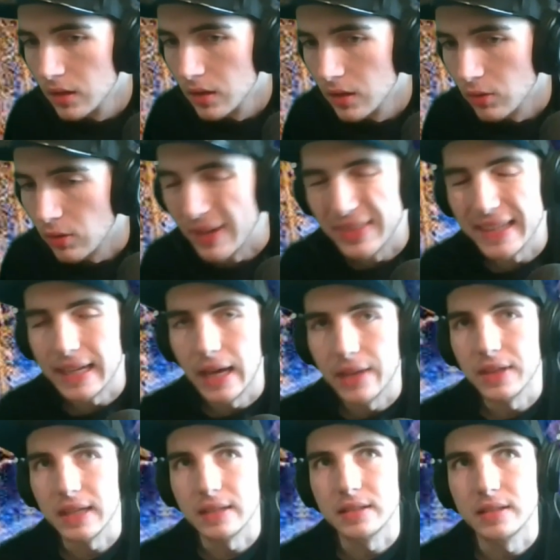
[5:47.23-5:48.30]
Well, I think
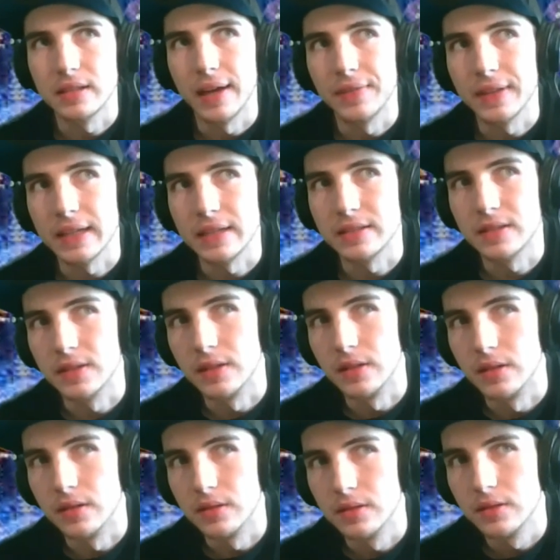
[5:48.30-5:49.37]
it's the